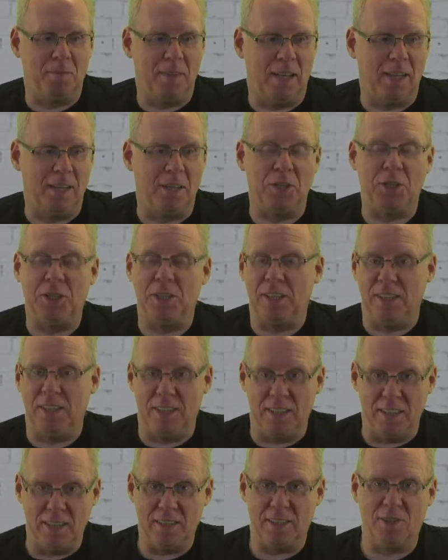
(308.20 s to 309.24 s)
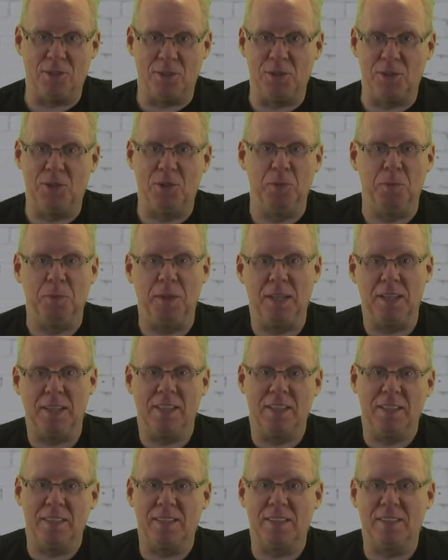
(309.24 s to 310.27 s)
energy consuming it
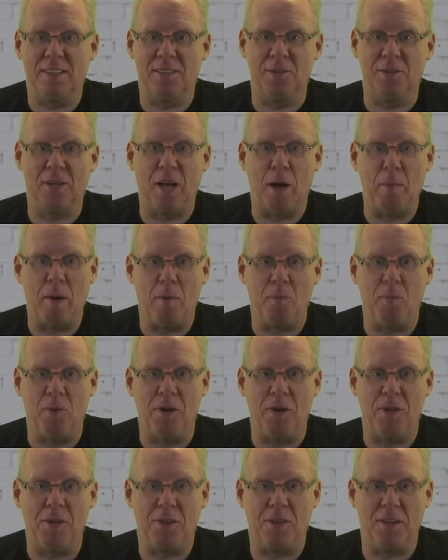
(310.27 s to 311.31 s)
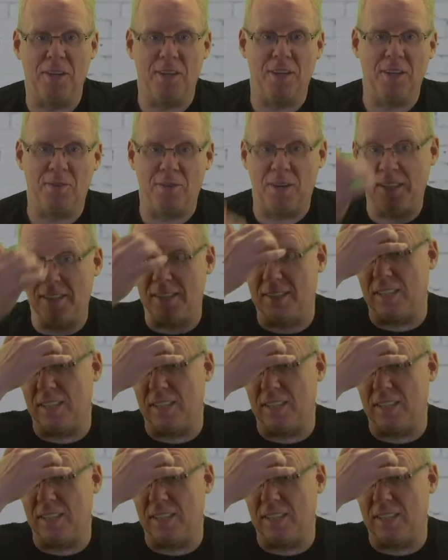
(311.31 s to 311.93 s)
is to come up with great